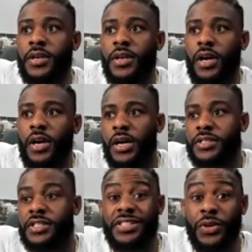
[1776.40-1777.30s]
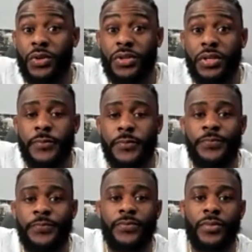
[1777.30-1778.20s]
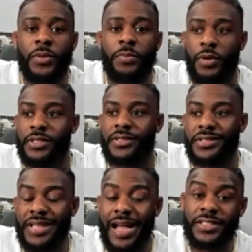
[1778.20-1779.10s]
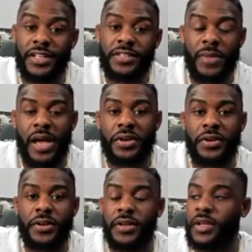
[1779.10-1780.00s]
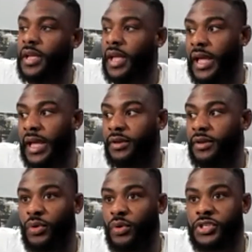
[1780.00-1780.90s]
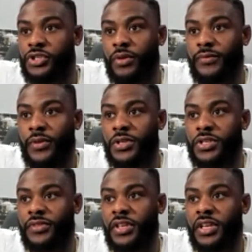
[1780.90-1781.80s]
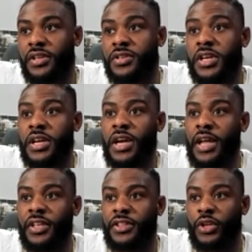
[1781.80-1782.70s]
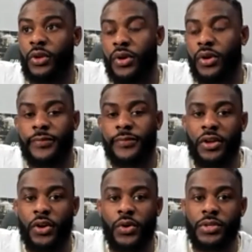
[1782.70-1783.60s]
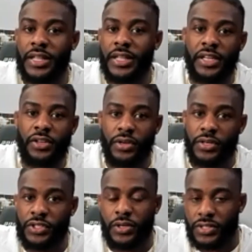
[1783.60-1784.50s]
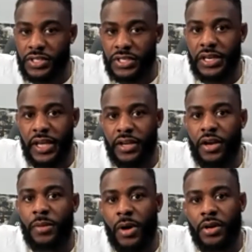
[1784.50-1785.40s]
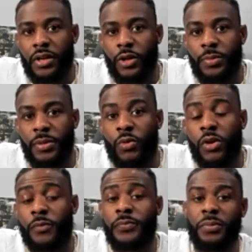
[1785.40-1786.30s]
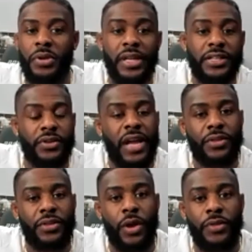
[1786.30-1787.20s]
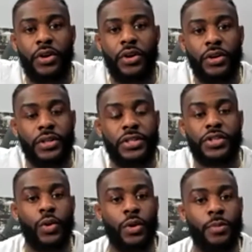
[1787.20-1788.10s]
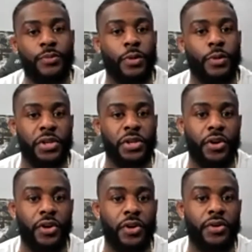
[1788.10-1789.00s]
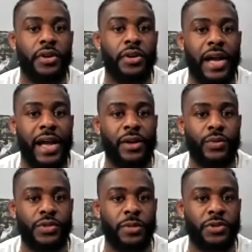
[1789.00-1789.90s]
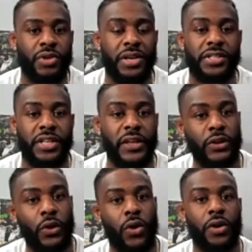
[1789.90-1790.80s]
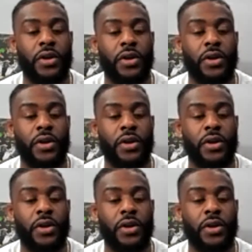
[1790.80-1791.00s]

uh, skilled, but size does matter. And on a short version of things, I think the longer the fight goes, I think you're going to start to see Nate come on a little bit more. But Nate's going to have to weather early storm from a younger guy who's going to be trying to stay long,